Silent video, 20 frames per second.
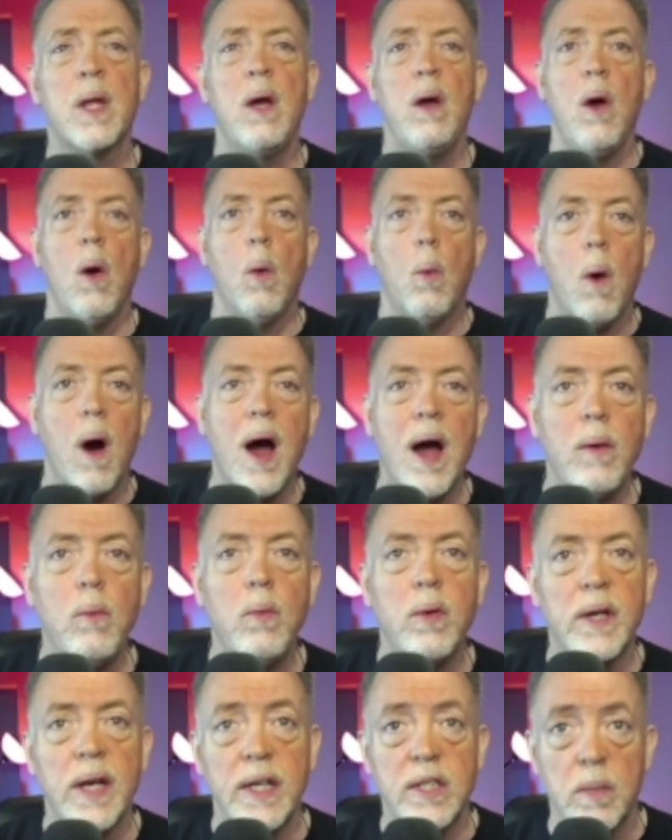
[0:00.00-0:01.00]
Why
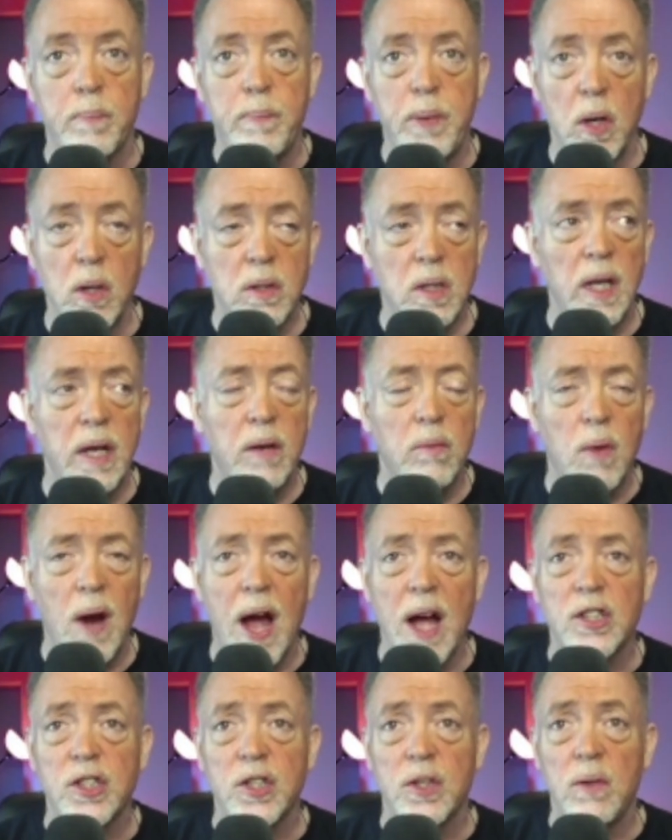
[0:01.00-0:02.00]
would a supposedly
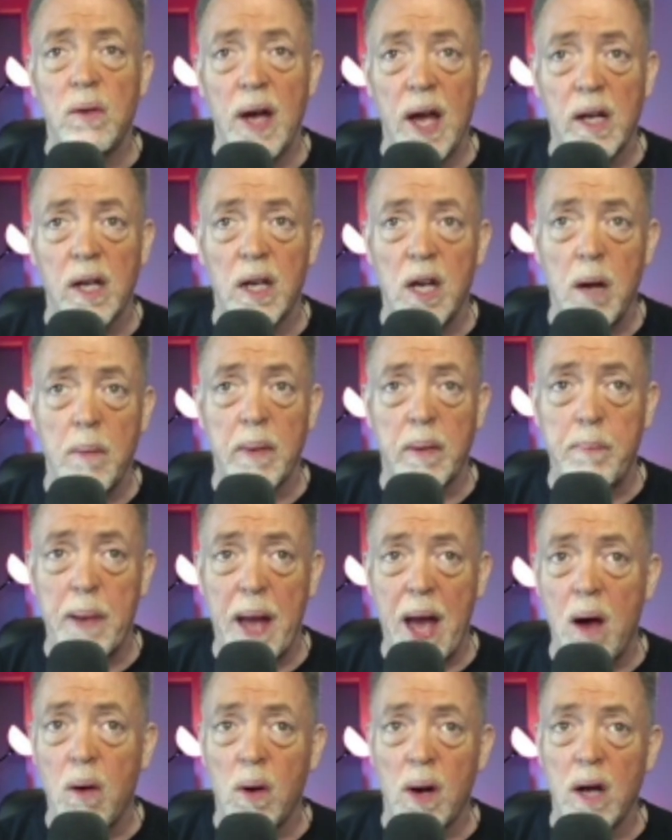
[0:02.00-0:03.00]
rational economic
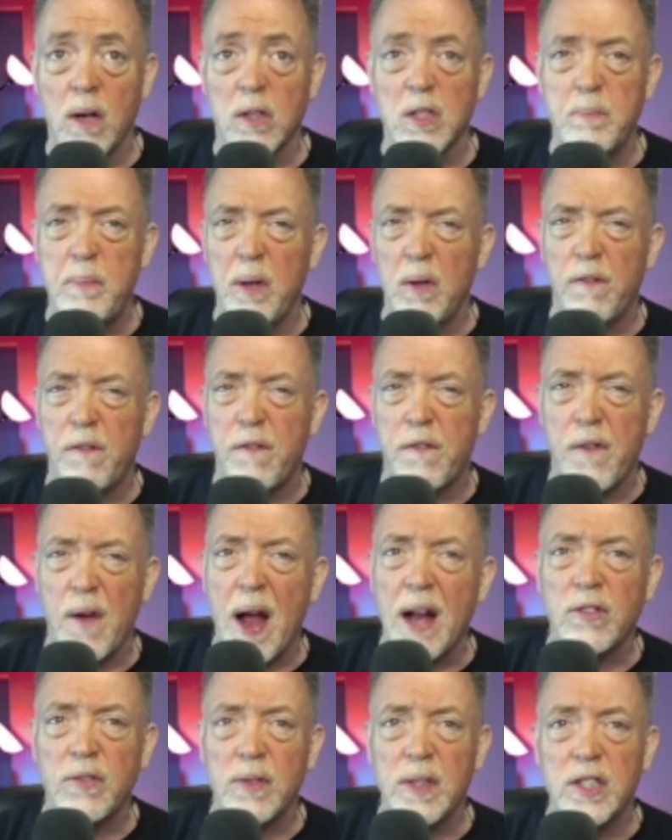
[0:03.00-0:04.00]
powerhouse build
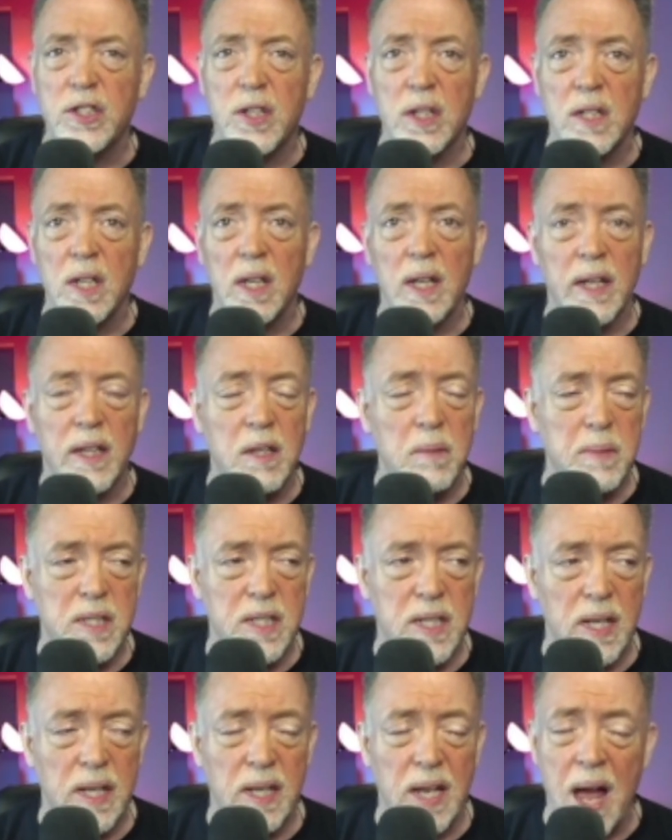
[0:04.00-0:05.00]
factories just to let them
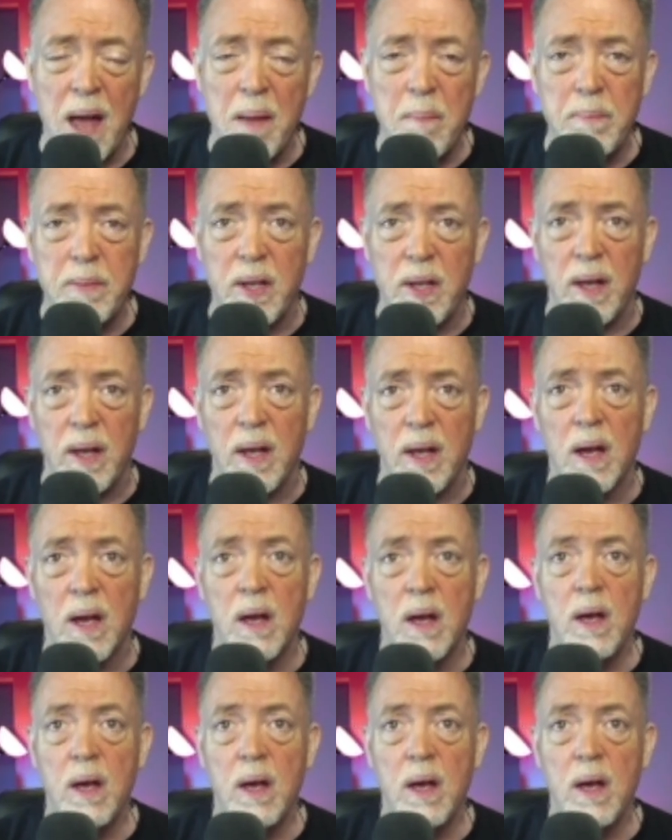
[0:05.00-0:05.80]
sit empty?